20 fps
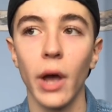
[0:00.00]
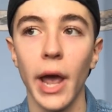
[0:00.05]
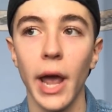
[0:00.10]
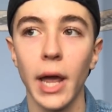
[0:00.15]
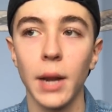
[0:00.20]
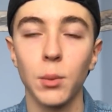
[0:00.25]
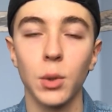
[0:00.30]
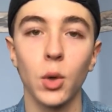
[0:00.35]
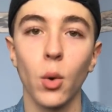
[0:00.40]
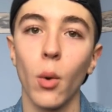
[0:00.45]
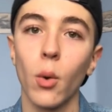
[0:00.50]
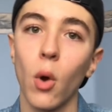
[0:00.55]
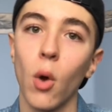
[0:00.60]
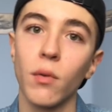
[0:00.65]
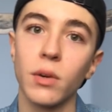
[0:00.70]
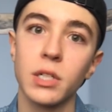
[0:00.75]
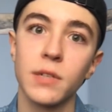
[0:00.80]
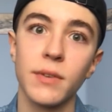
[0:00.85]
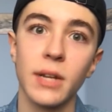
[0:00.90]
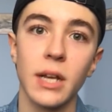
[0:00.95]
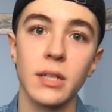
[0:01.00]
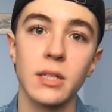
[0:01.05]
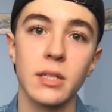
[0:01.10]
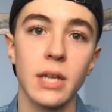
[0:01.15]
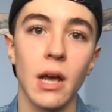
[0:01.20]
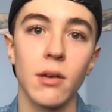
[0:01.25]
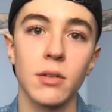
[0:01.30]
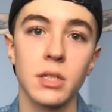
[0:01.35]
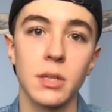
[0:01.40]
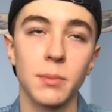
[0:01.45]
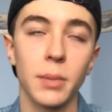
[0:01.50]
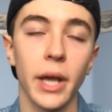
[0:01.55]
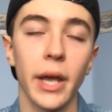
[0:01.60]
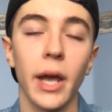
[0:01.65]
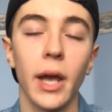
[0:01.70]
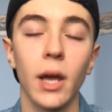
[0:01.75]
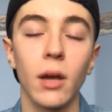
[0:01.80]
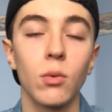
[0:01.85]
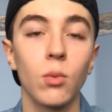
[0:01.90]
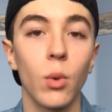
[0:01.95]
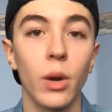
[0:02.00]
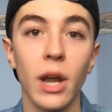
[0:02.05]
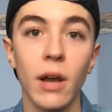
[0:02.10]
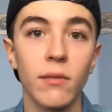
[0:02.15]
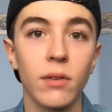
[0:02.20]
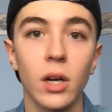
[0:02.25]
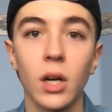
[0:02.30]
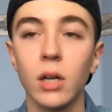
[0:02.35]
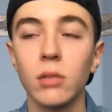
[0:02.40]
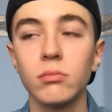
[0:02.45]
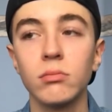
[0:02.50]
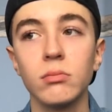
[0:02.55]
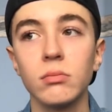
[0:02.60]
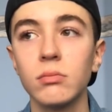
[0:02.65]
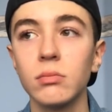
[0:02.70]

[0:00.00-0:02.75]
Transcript: and we're going over to Vanessa's house to play it, whatever.